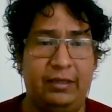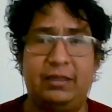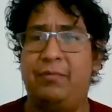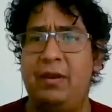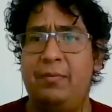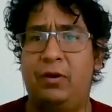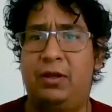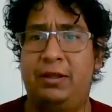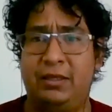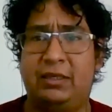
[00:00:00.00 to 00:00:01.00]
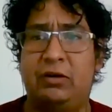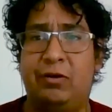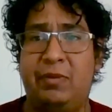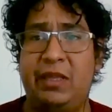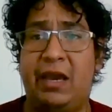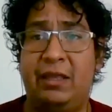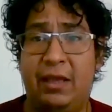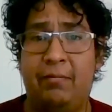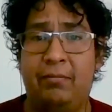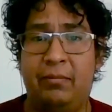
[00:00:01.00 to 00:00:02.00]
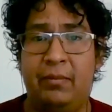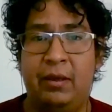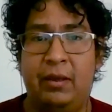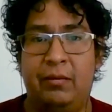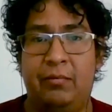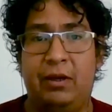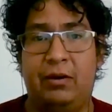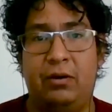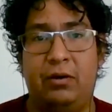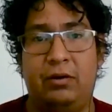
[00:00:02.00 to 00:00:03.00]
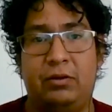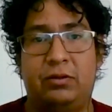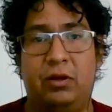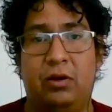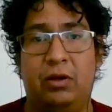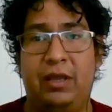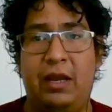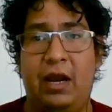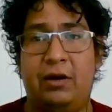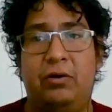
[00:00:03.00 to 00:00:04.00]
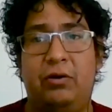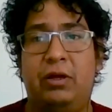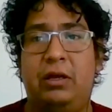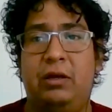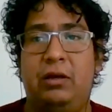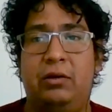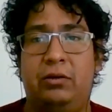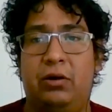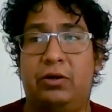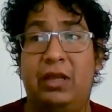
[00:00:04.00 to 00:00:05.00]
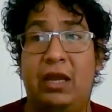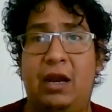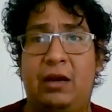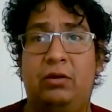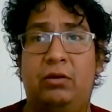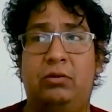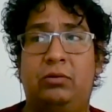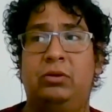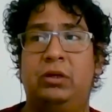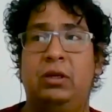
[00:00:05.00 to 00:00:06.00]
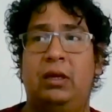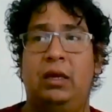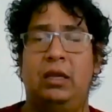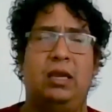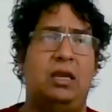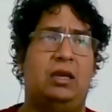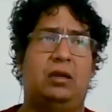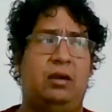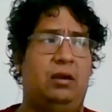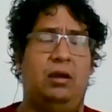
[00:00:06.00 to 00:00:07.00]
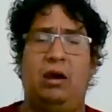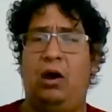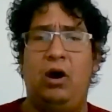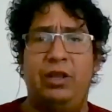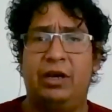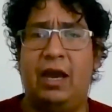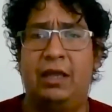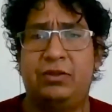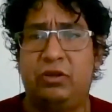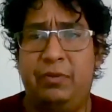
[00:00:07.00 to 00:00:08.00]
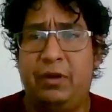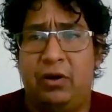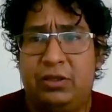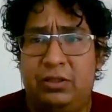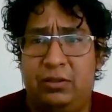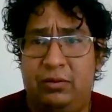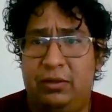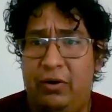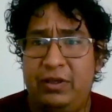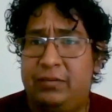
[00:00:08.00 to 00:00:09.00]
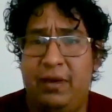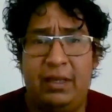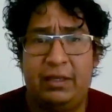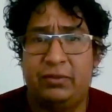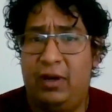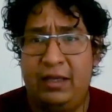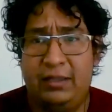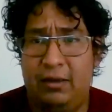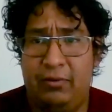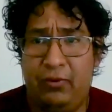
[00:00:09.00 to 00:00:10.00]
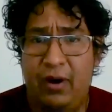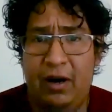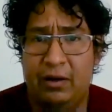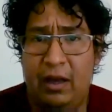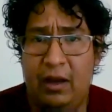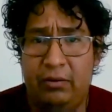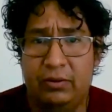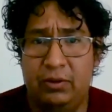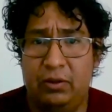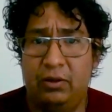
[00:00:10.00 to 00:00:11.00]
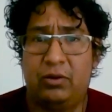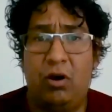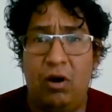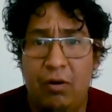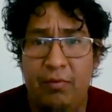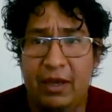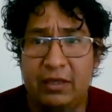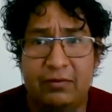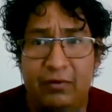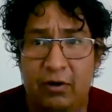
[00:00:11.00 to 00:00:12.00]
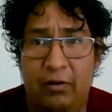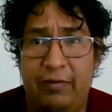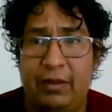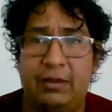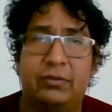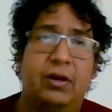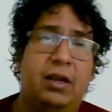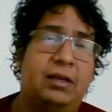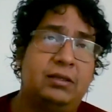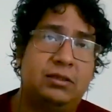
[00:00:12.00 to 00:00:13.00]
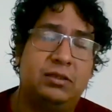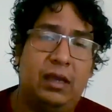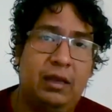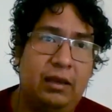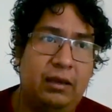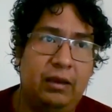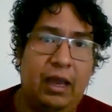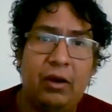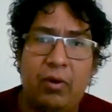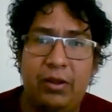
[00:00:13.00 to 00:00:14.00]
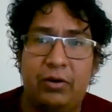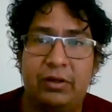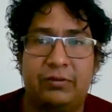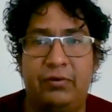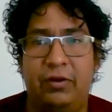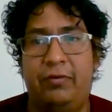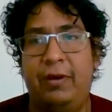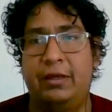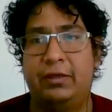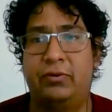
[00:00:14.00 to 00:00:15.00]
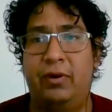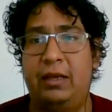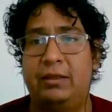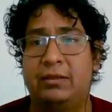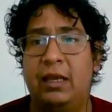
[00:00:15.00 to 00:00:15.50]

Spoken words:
people that discriminate them, because so they are not here or they are not in other countries, because there is Venezuelans everywhere now. So Colombia is full of Venezuelans, Ecuador is full of Venezuelans,